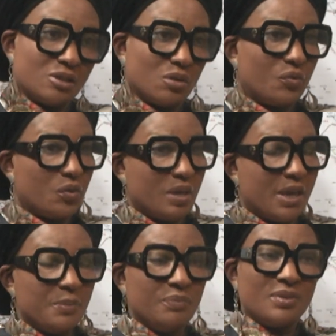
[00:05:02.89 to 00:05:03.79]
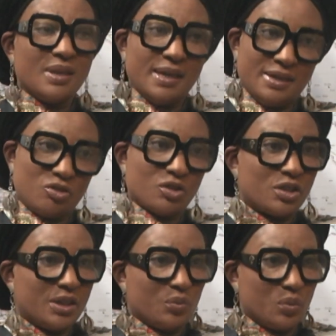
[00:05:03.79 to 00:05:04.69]
So for me, it's just
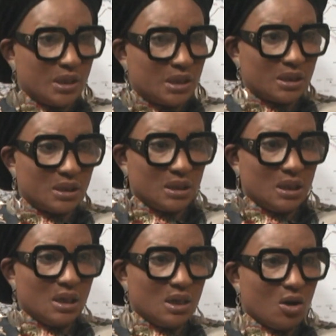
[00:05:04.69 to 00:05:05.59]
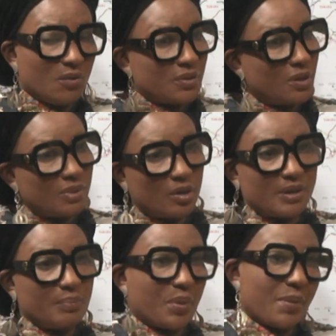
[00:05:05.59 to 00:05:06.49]
a wish of some
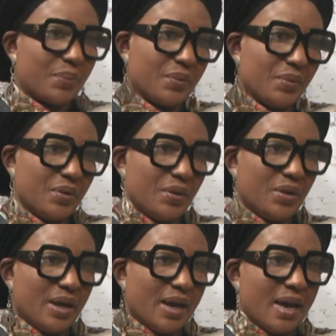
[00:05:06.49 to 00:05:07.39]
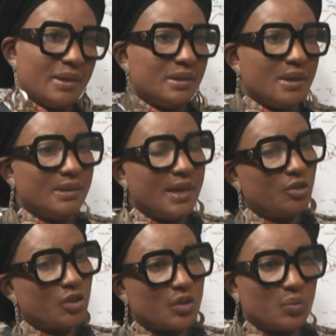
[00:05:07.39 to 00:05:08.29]
certain people, and they
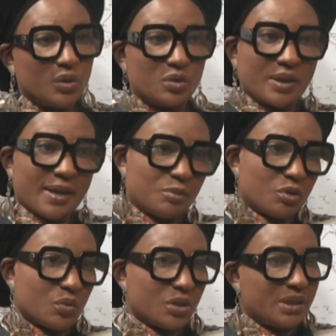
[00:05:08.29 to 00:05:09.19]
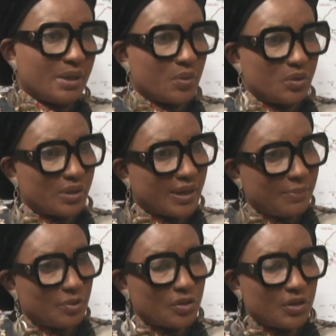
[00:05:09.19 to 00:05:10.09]
just want to capture what they want to
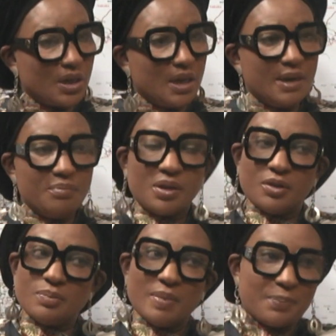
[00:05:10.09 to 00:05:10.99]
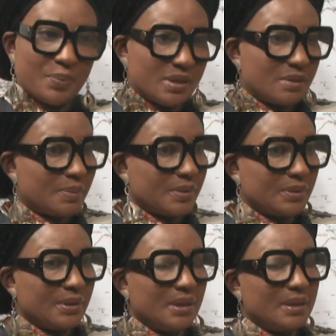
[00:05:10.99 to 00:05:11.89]
capture. Because my
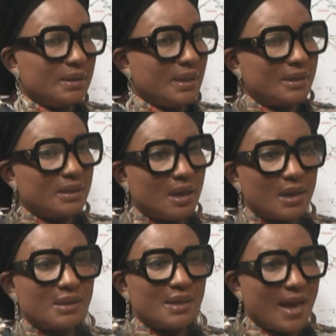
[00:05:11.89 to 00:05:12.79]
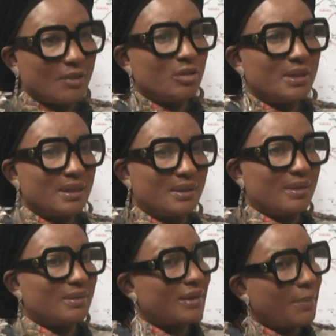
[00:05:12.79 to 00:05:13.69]
principal did not actually say
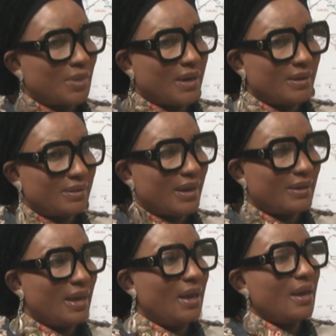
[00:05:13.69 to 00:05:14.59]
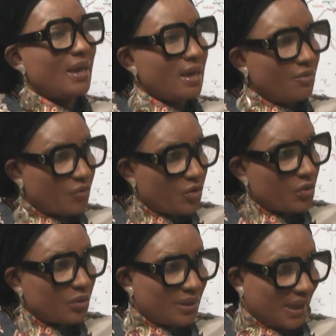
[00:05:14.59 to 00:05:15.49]
step down. He said, if
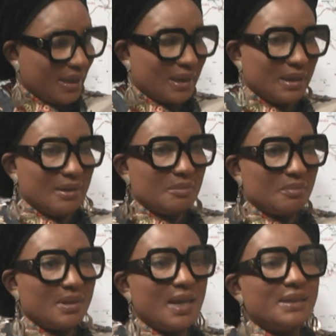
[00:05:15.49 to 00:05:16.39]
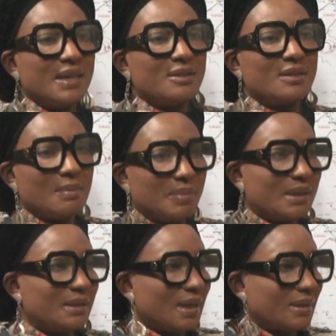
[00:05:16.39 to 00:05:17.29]
you think that there's
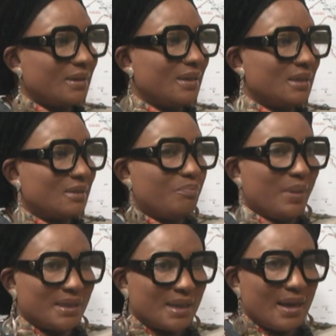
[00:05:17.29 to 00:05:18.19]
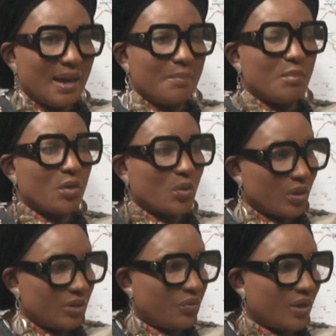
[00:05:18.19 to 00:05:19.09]
somebody that is better and more
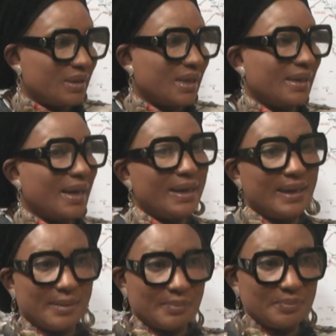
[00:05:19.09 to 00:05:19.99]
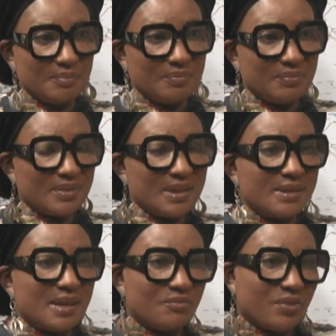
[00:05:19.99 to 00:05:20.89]
qualified than I am,
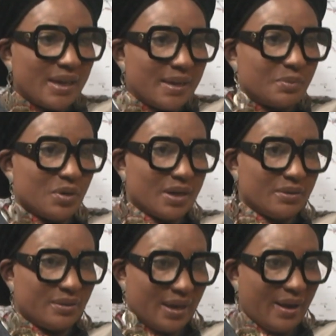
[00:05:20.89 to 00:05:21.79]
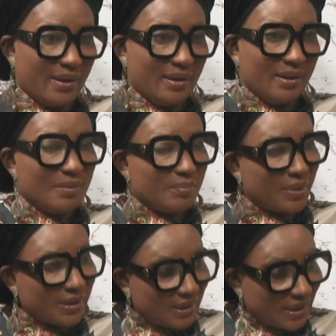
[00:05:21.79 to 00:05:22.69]
is available out there,
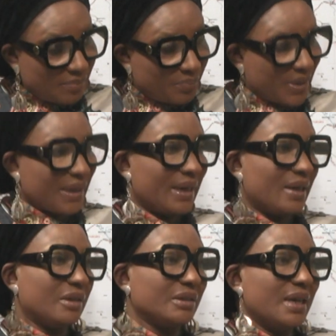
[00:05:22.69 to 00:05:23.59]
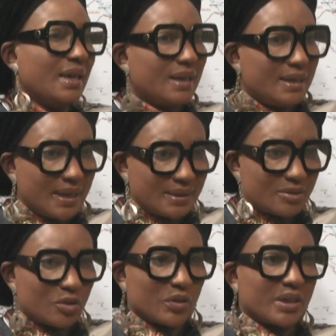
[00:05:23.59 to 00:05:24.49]
bring it on. Let's
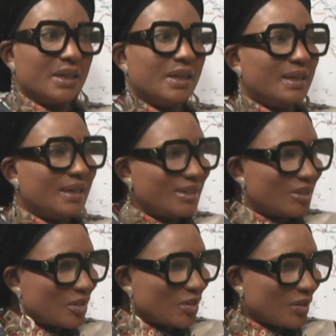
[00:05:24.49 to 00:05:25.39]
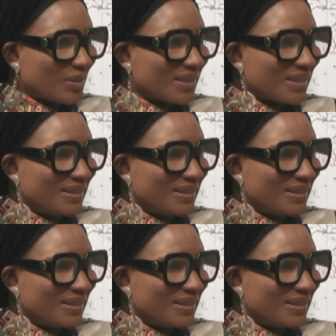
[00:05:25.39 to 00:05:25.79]
talk, let's discuss.